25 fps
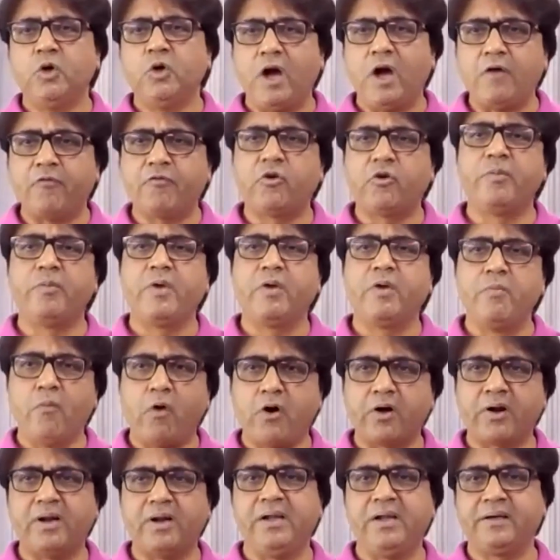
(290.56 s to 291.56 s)
You have to be
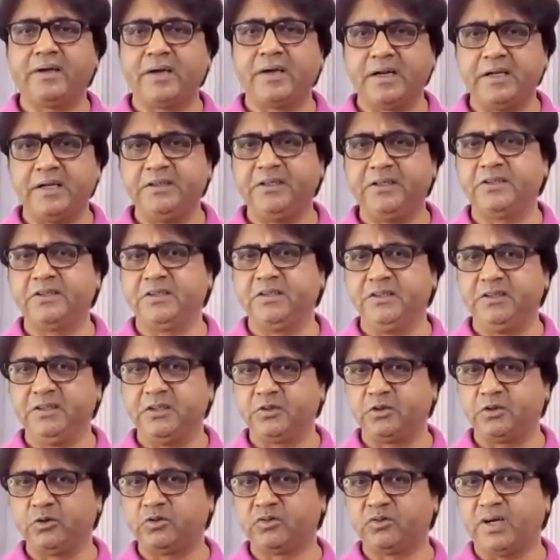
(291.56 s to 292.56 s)
morally courageous
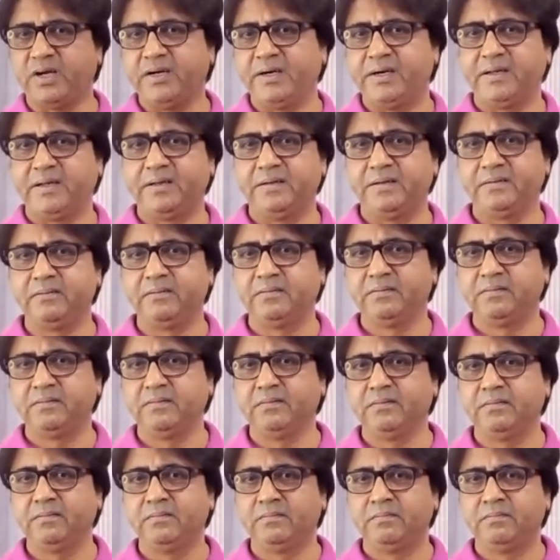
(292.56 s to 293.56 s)
in the society.
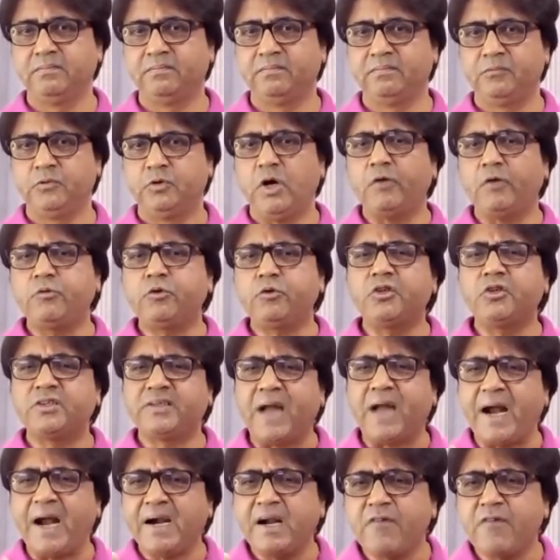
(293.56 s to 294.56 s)
You have to
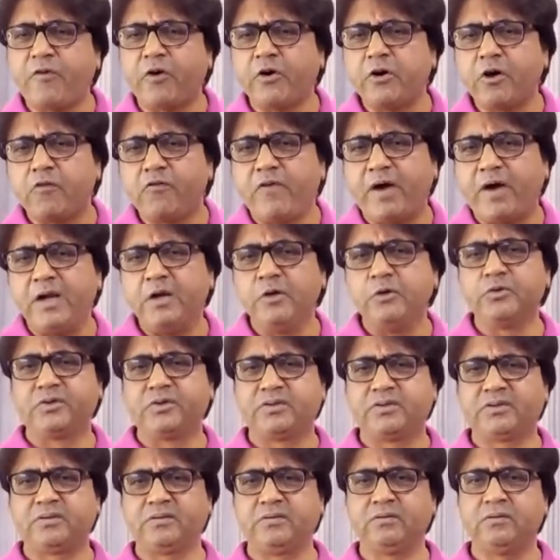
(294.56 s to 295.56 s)
stand up for your
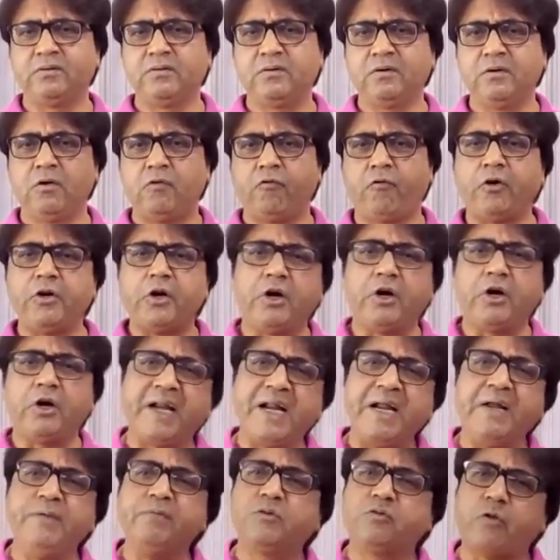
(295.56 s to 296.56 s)
values, for
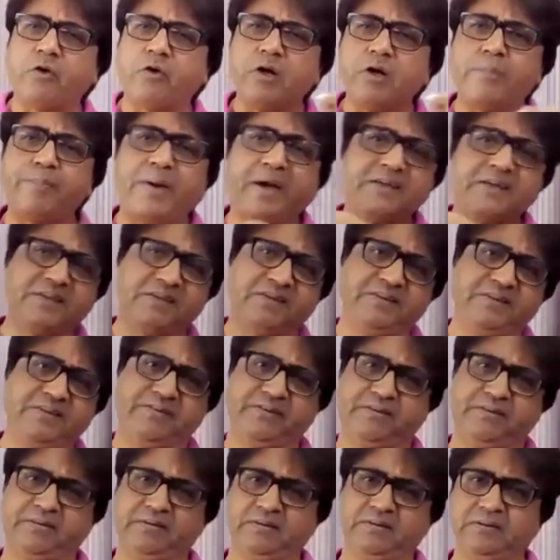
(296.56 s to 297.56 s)
your dreams, for your
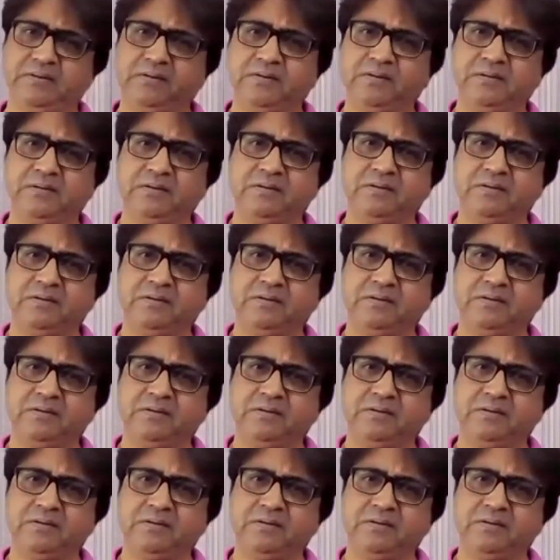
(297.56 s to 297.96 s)
passions.